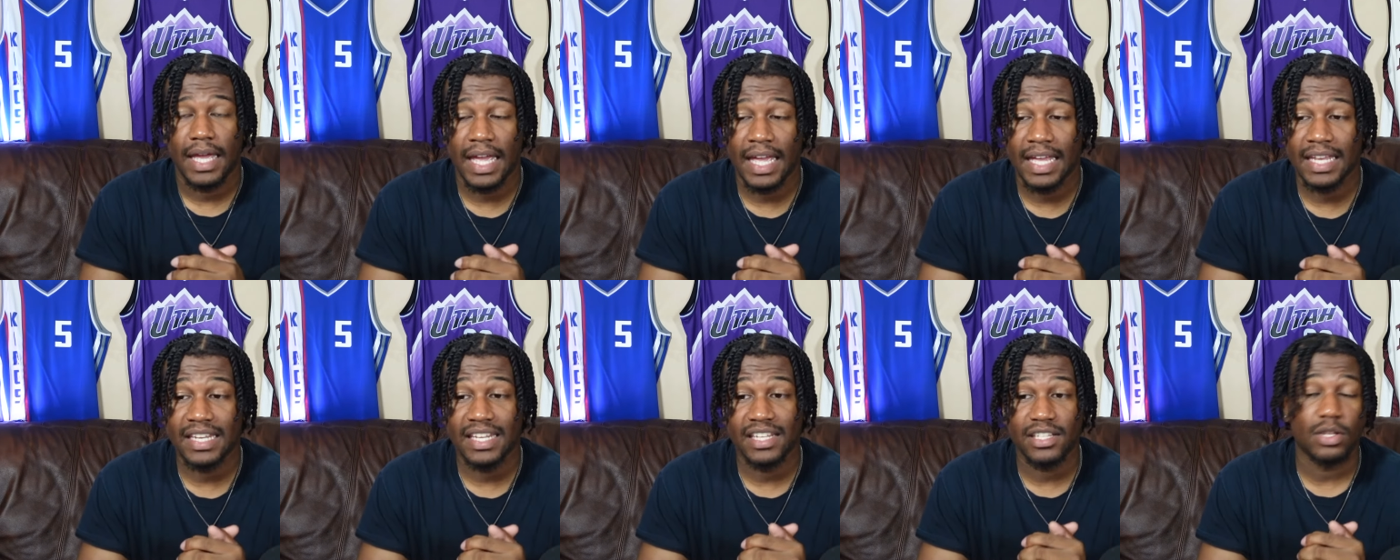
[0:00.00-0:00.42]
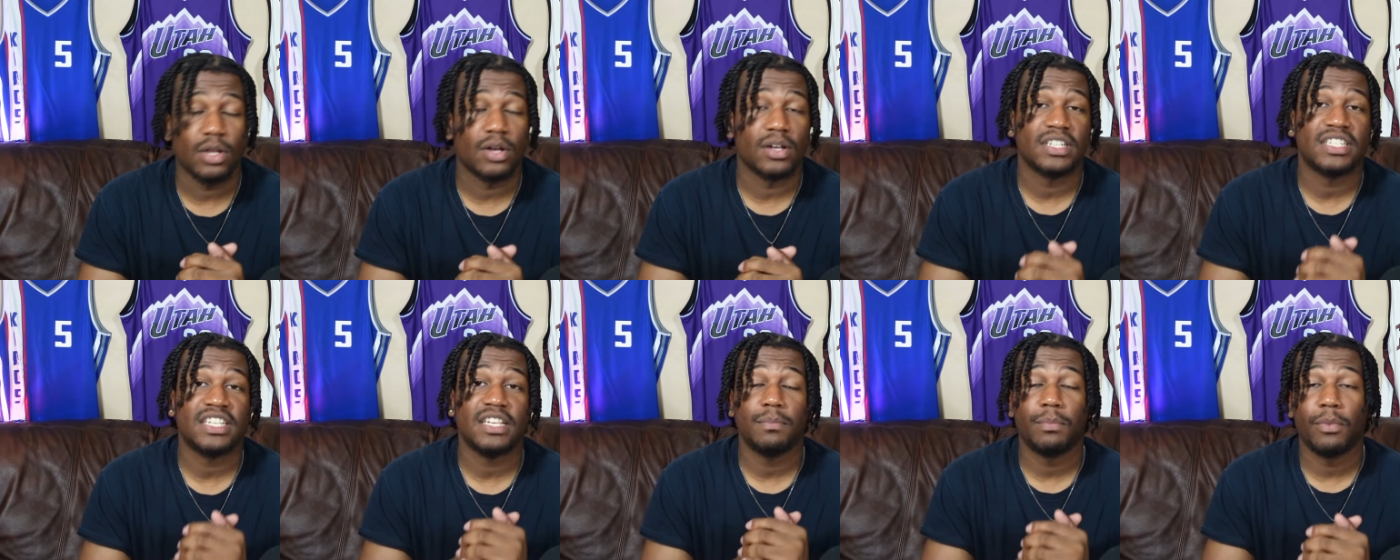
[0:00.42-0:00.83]
And as
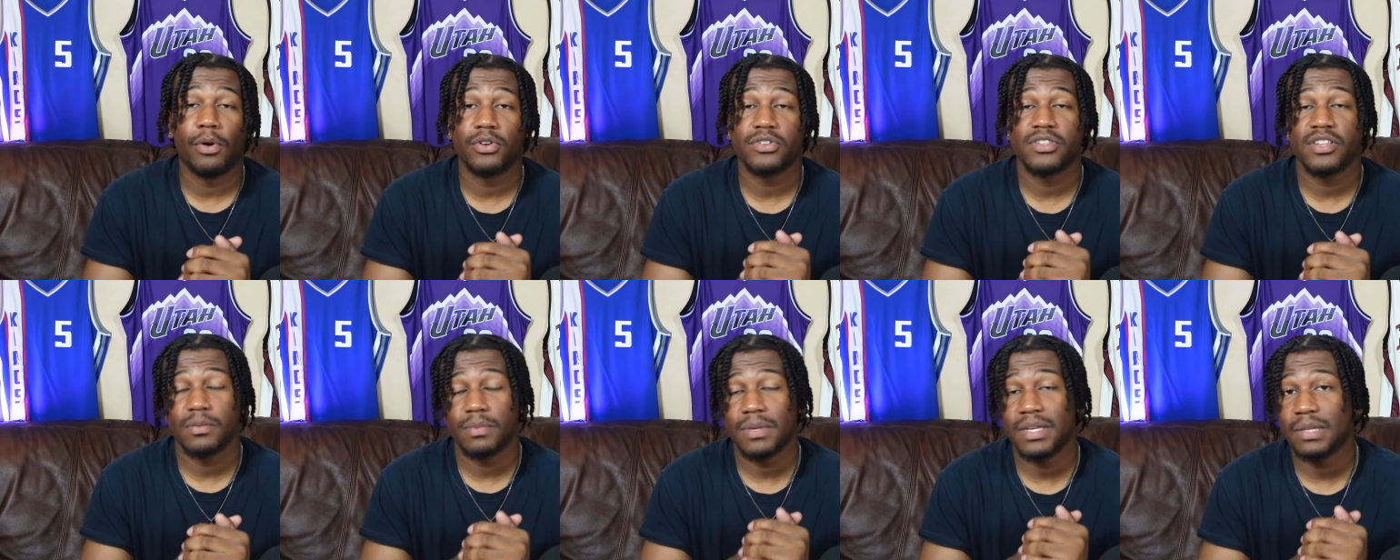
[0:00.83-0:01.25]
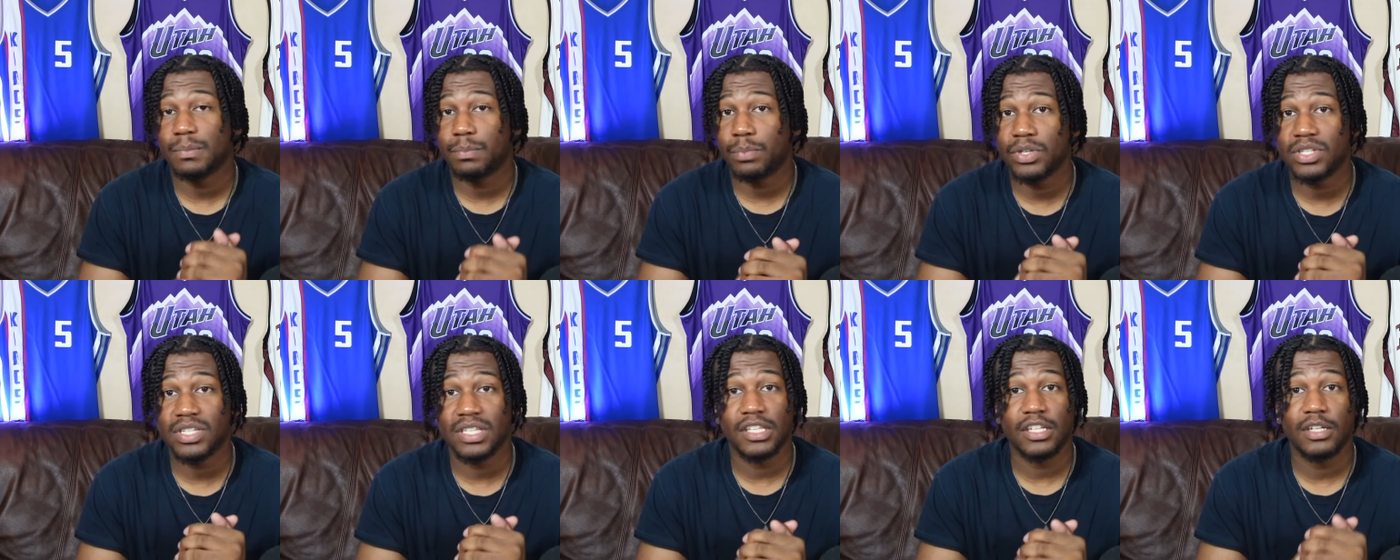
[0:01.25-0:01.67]
long as he bulks up,
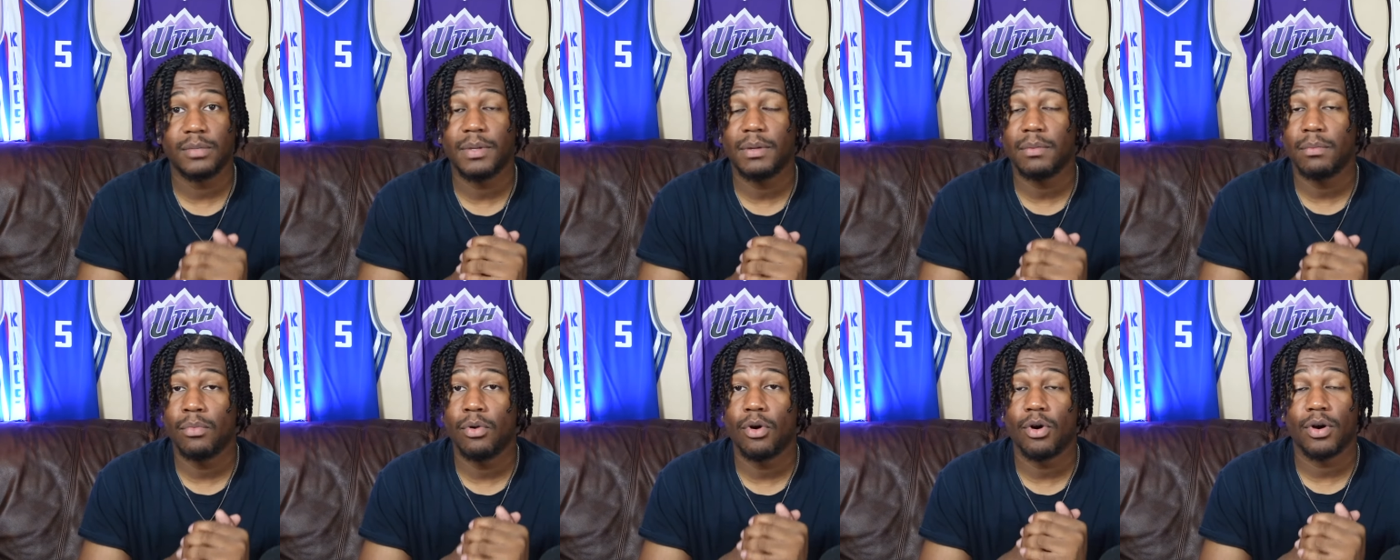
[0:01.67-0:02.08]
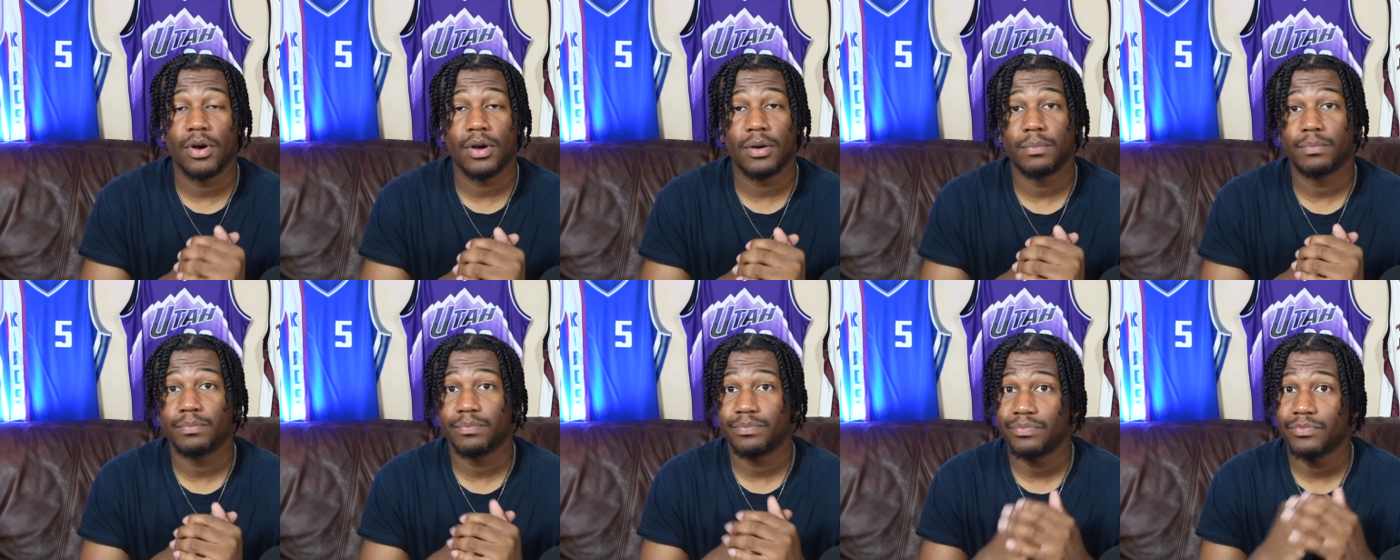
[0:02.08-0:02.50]
he puts a little bit
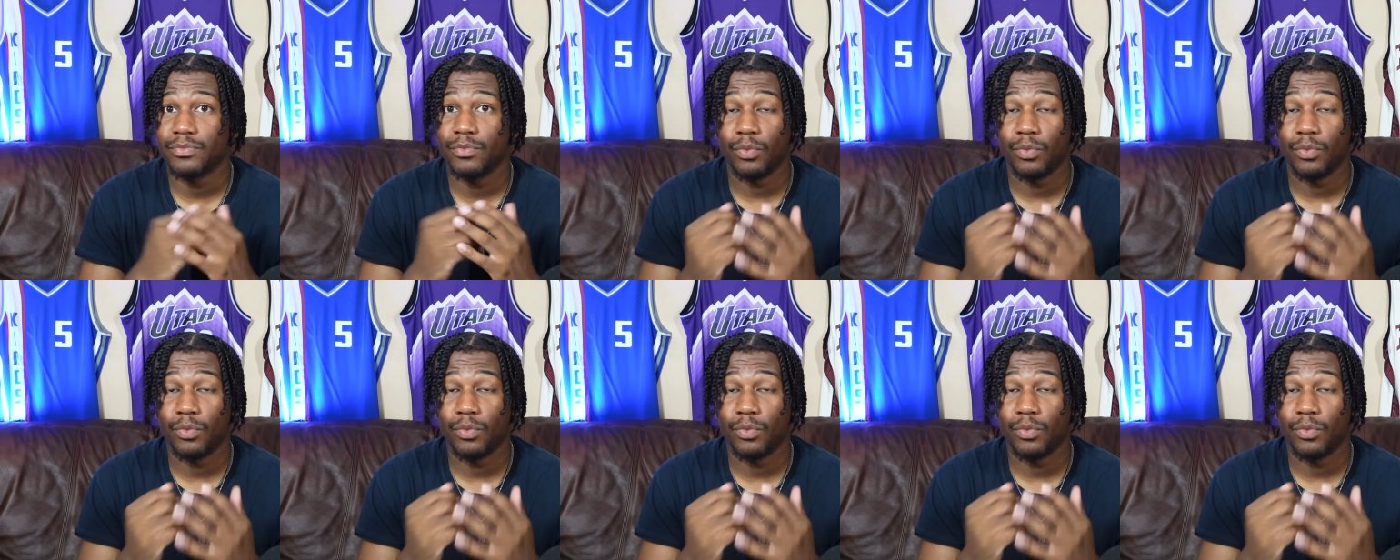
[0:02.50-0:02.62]
more